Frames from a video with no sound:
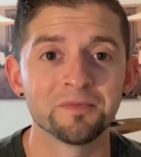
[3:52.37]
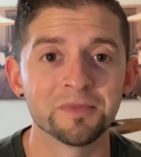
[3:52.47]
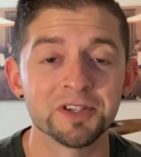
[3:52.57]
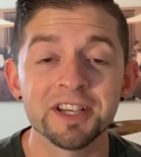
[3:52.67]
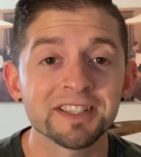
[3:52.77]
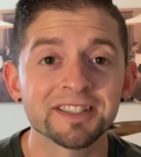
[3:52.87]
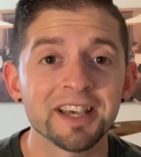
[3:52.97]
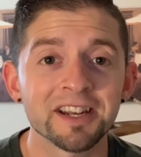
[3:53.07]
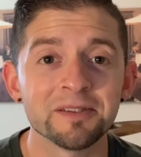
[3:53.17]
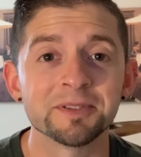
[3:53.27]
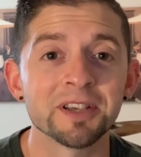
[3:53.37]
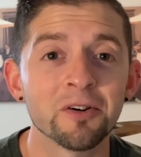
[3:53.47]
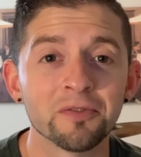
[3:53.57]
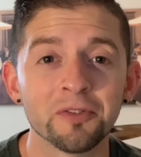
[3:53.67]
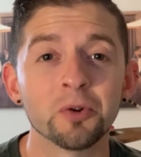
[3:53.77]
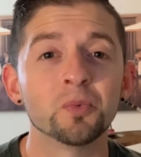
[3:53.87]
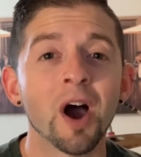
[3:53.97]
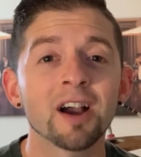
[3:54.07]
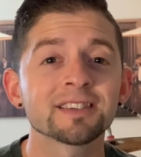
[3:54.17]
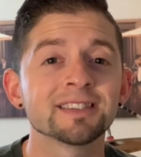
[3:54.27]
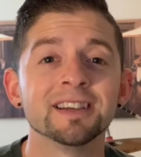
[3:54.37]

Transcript: Jesus said it himself, the rocks